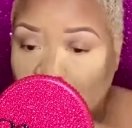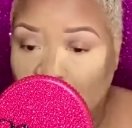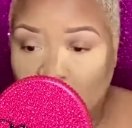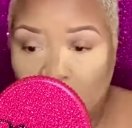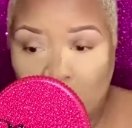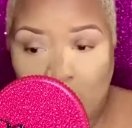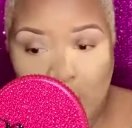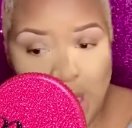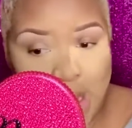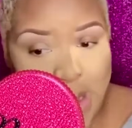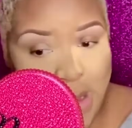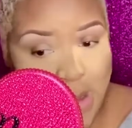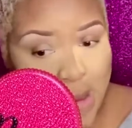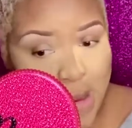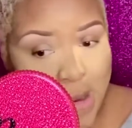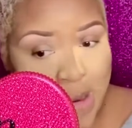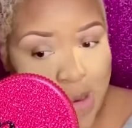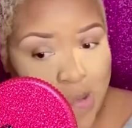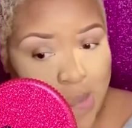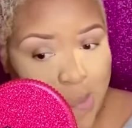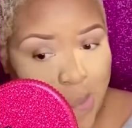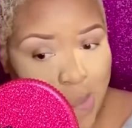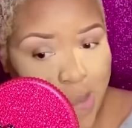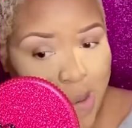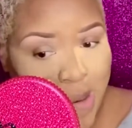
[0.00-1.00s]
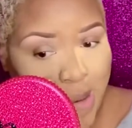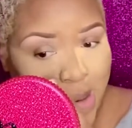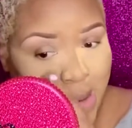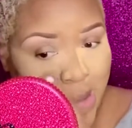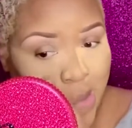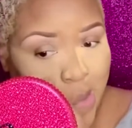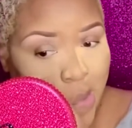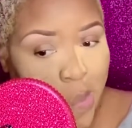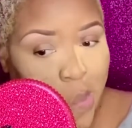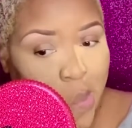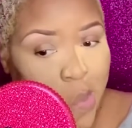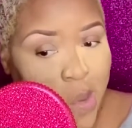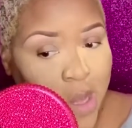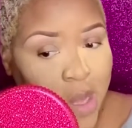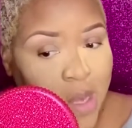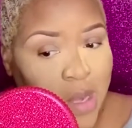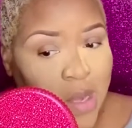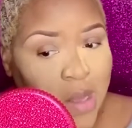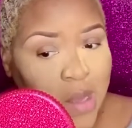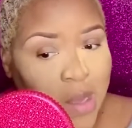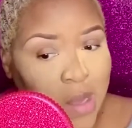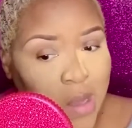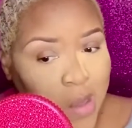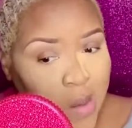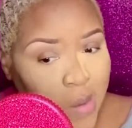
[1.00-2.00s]
right here is where I get
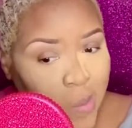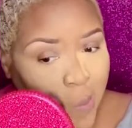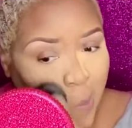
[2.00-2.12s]
oily.